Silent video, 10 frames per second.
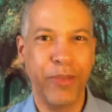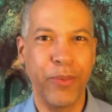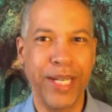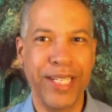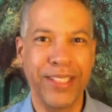
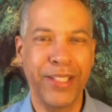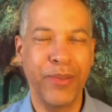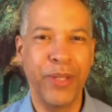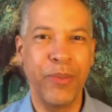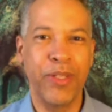ways that
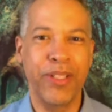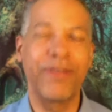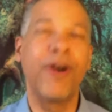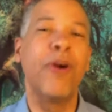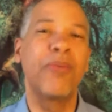we would
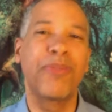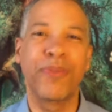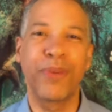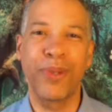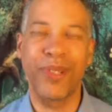have hoped
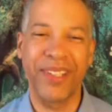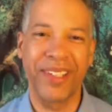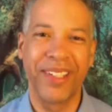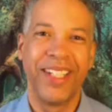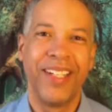for